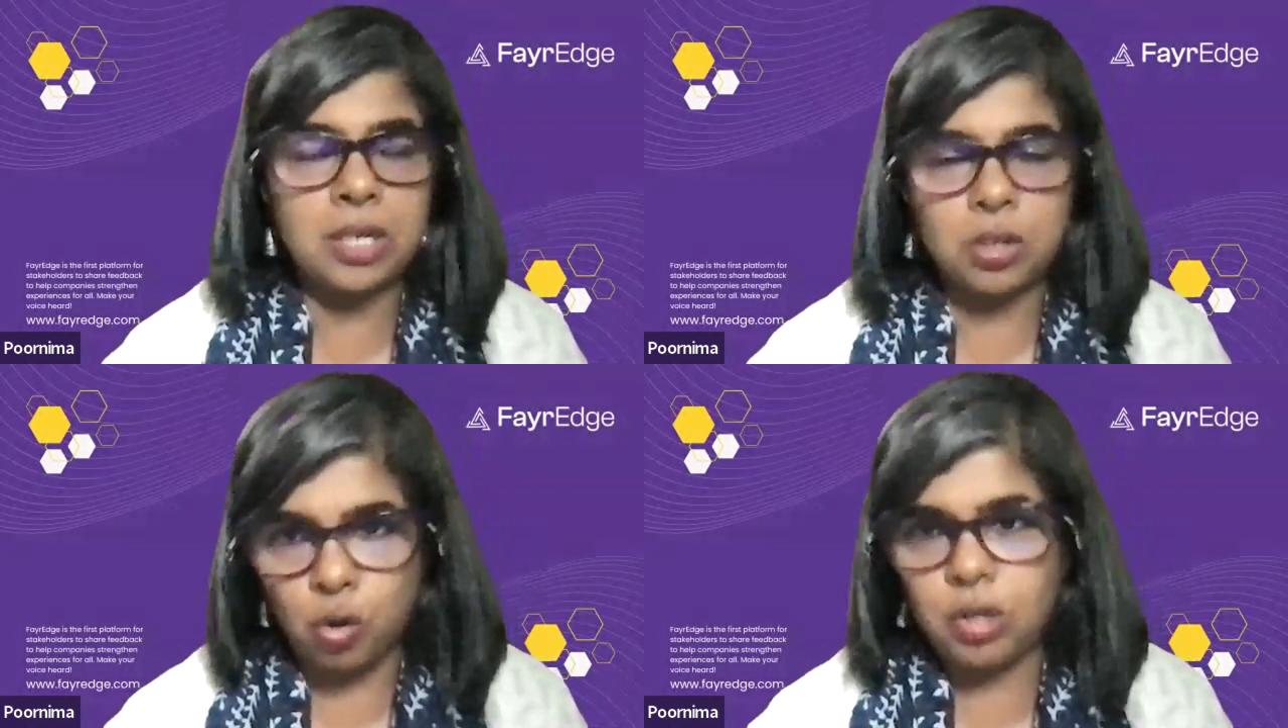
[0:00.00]

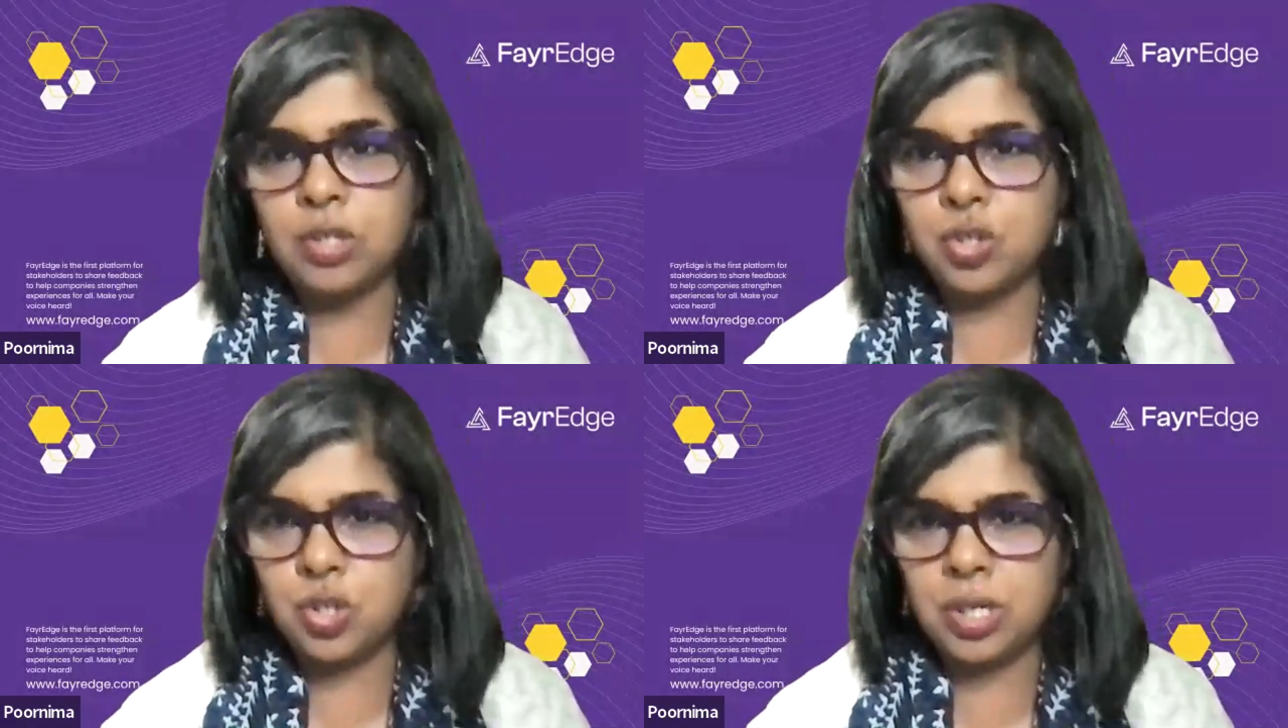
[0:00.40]

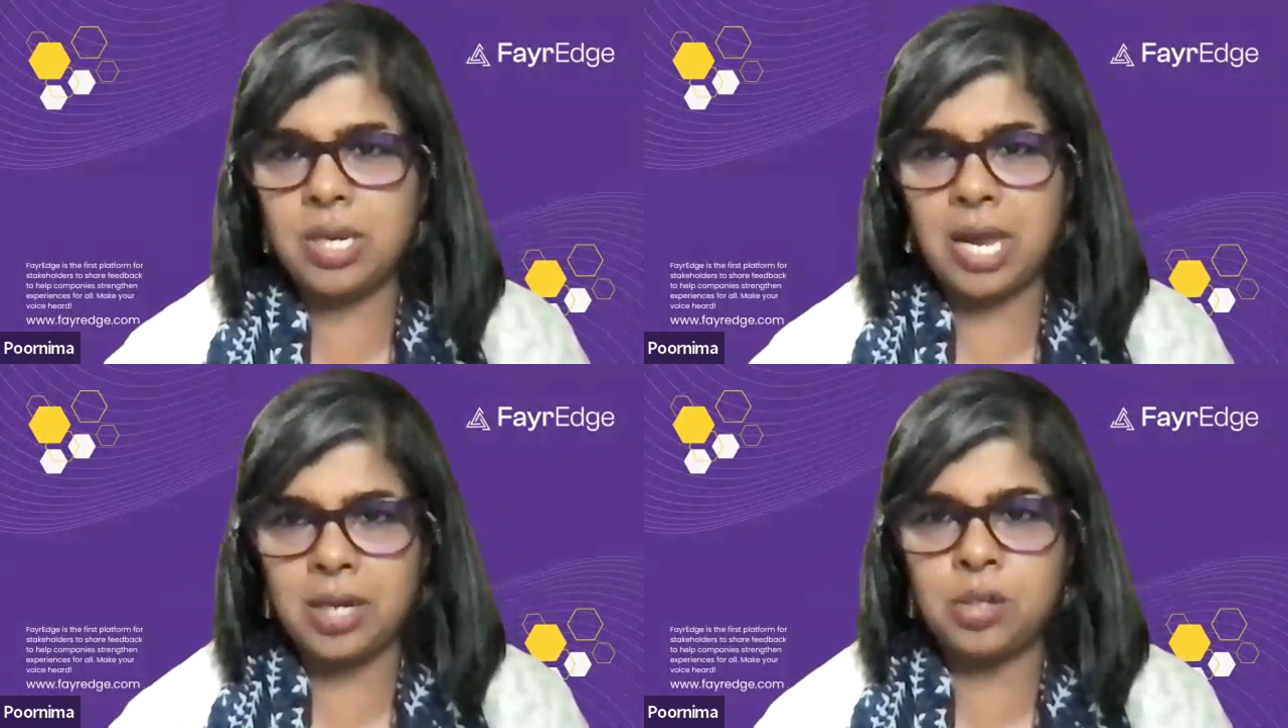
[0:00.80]

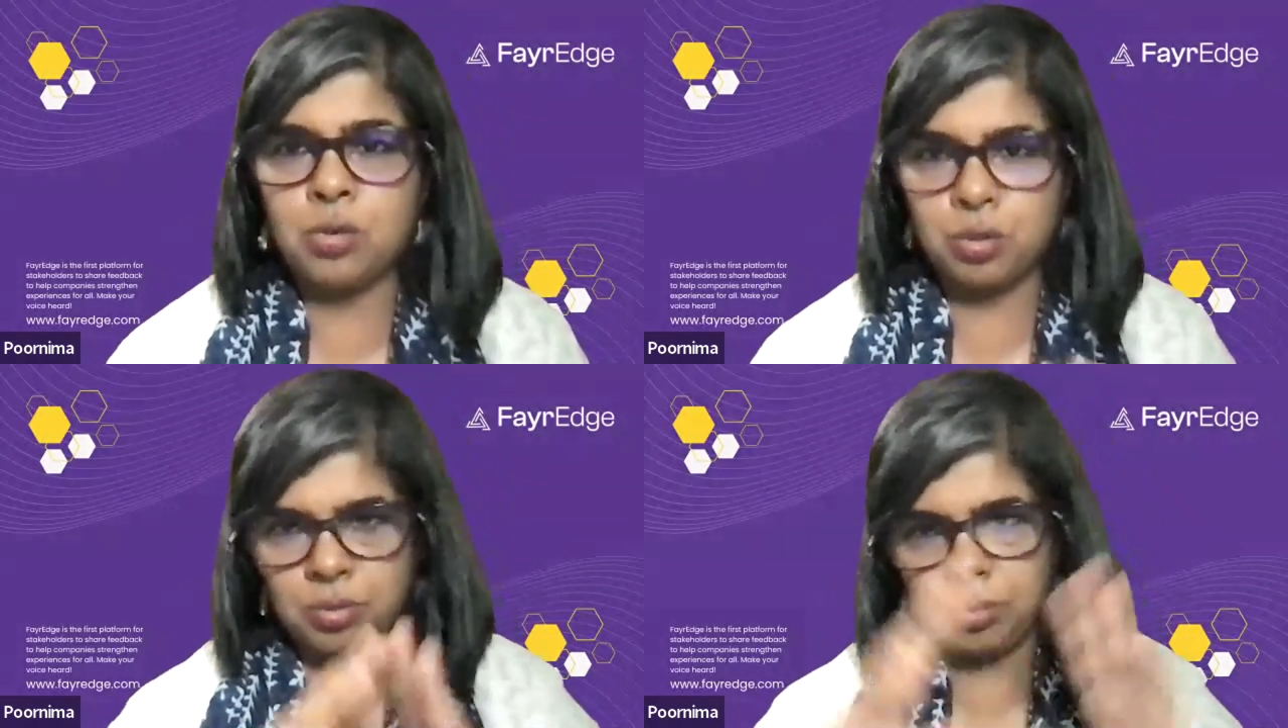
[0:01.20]
technology and
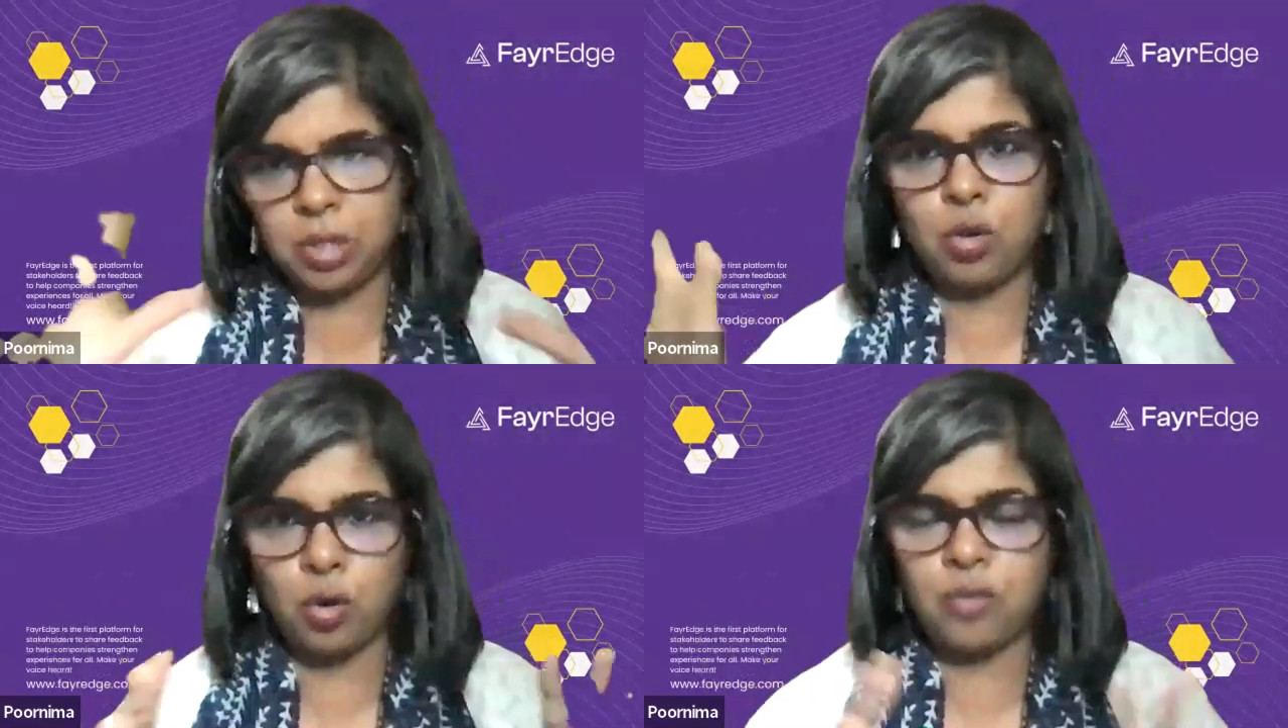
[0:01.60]

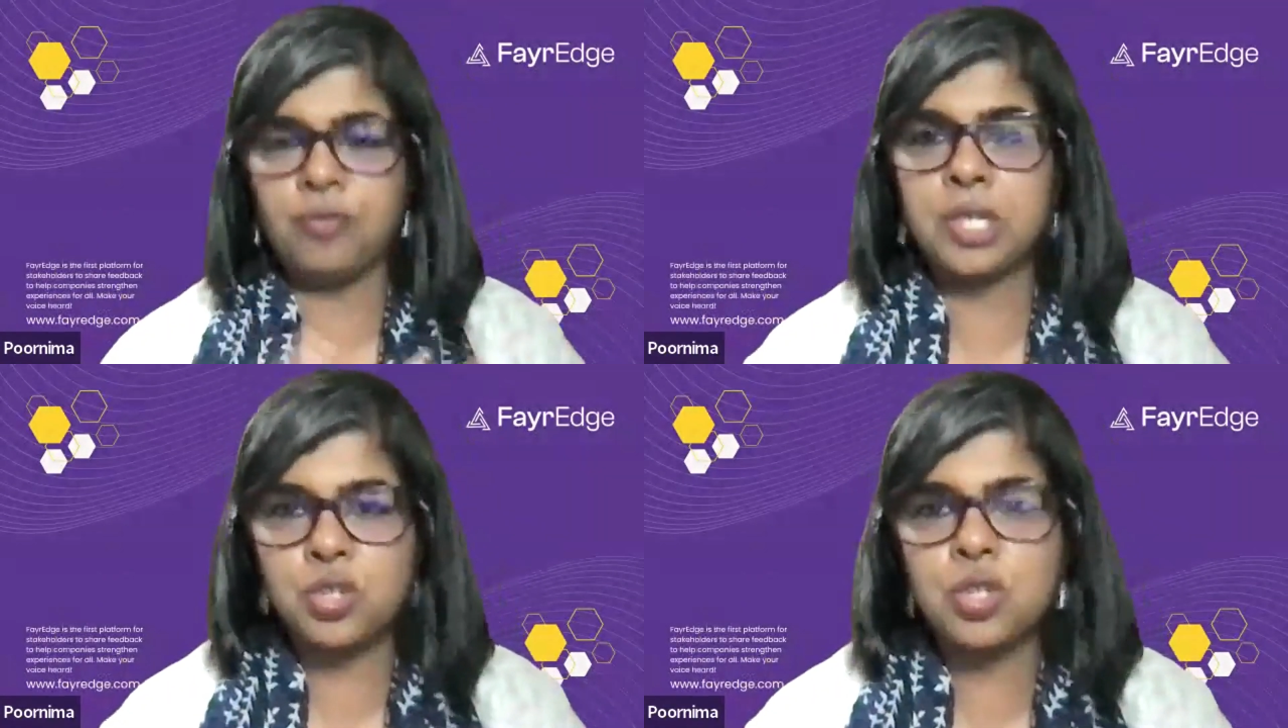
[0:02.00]
a lot
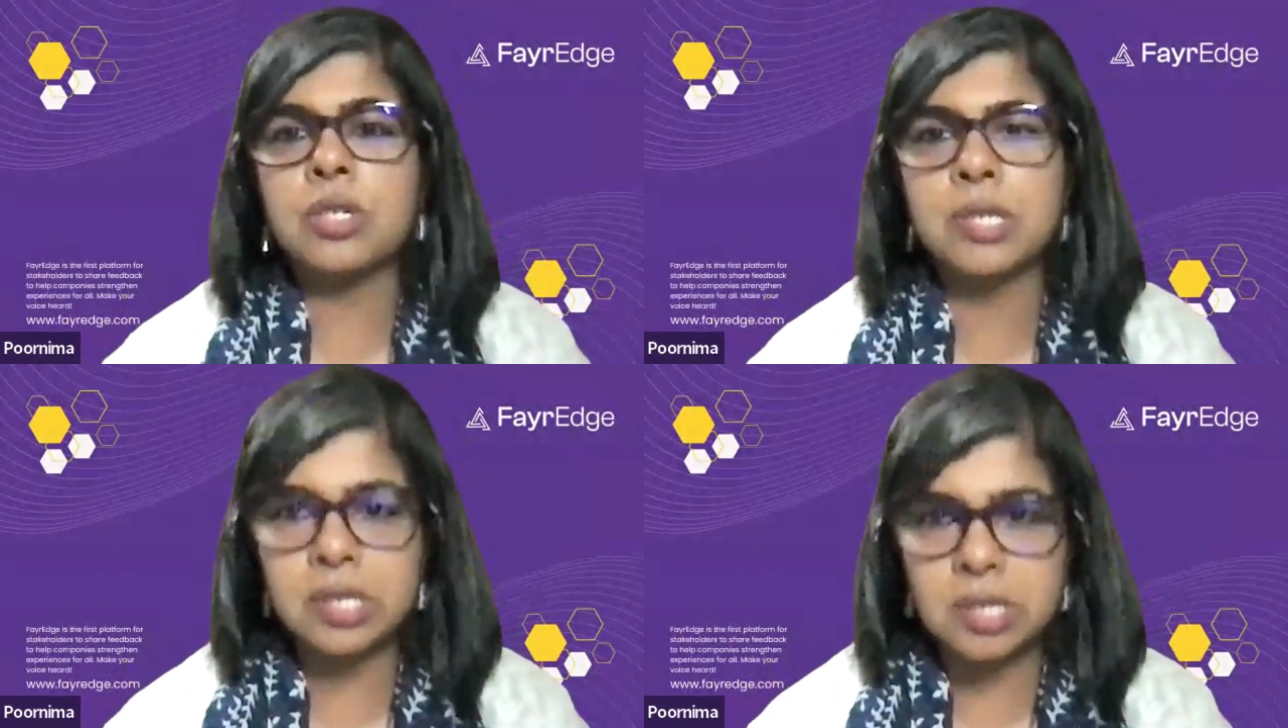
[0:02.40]
of
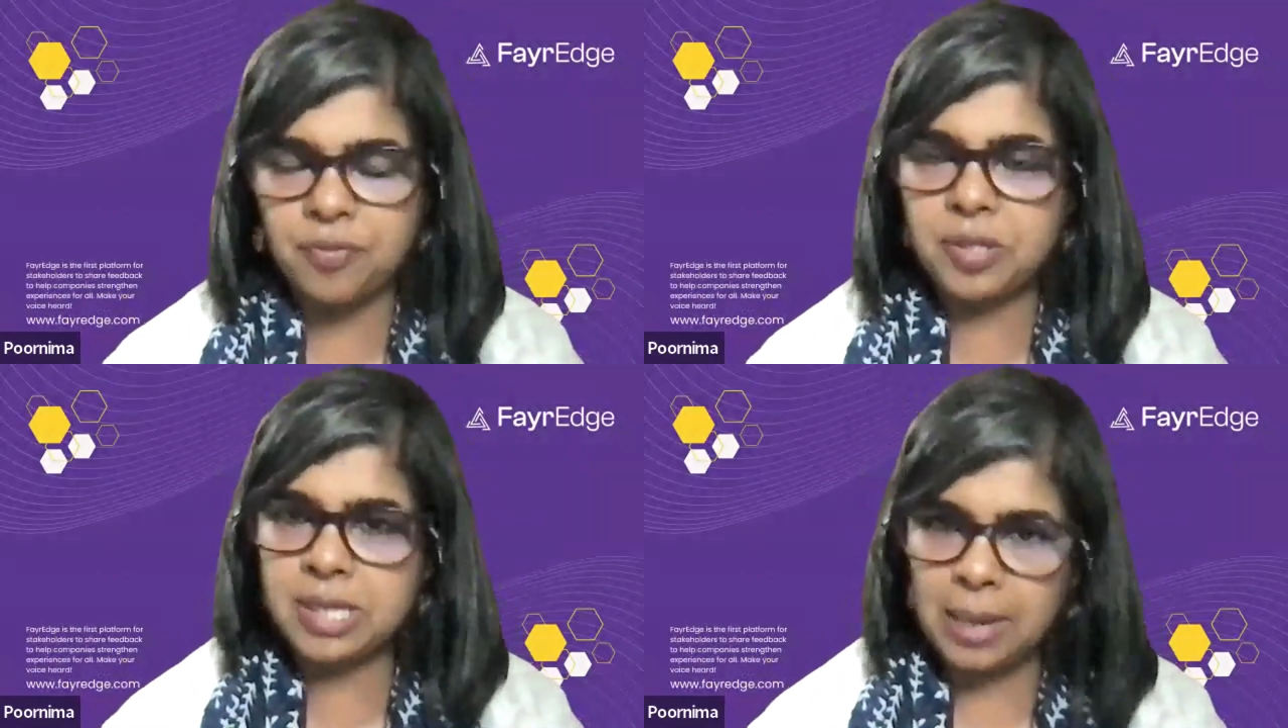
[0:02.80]
digital
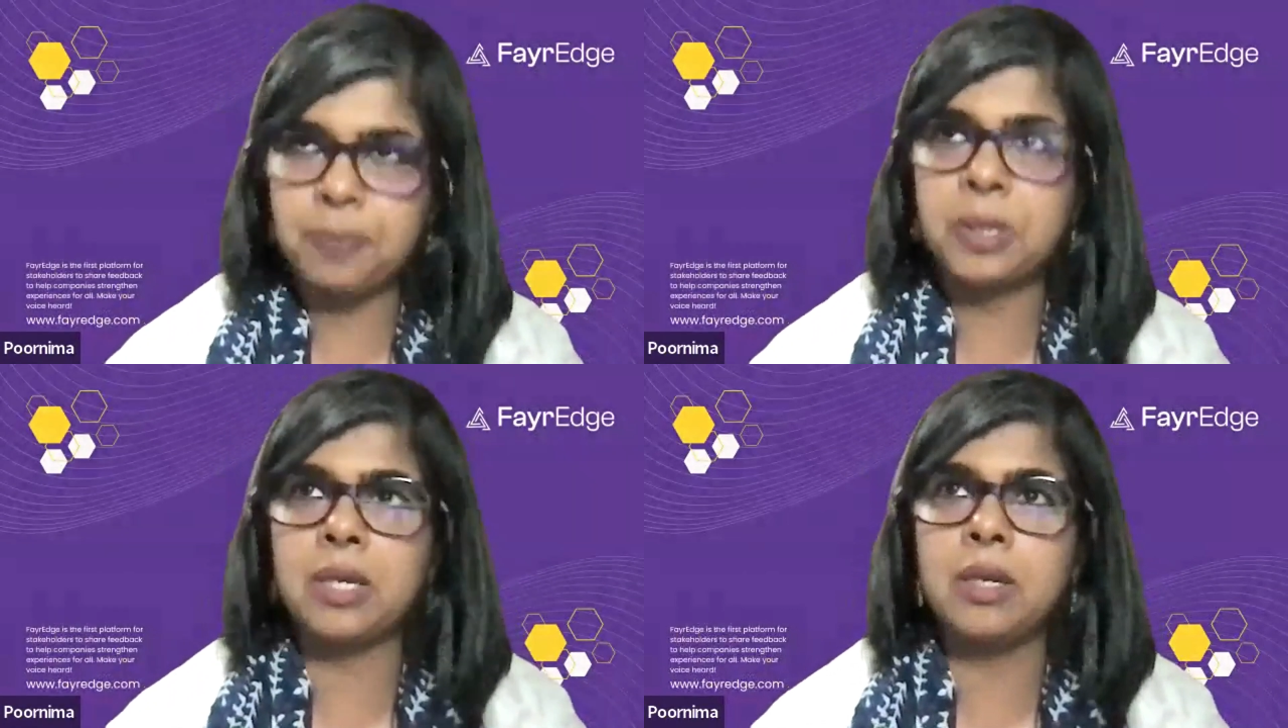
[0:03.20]
stuff is
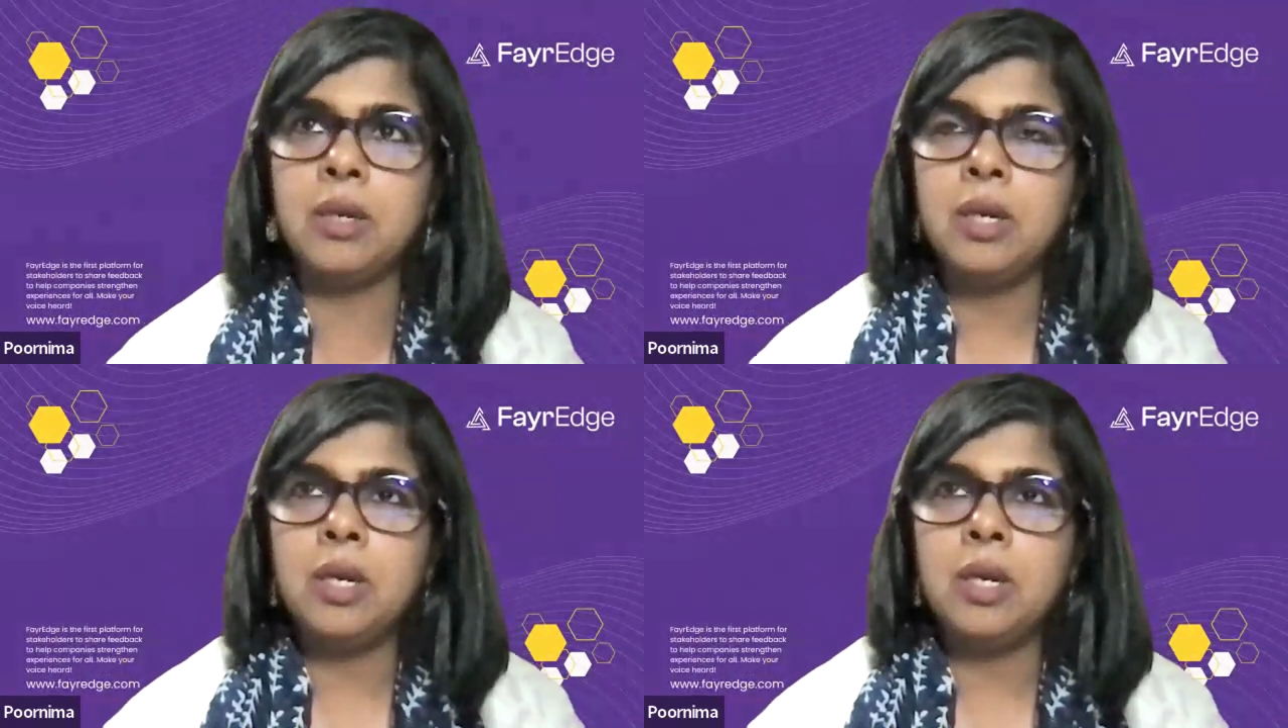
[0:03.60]
happening,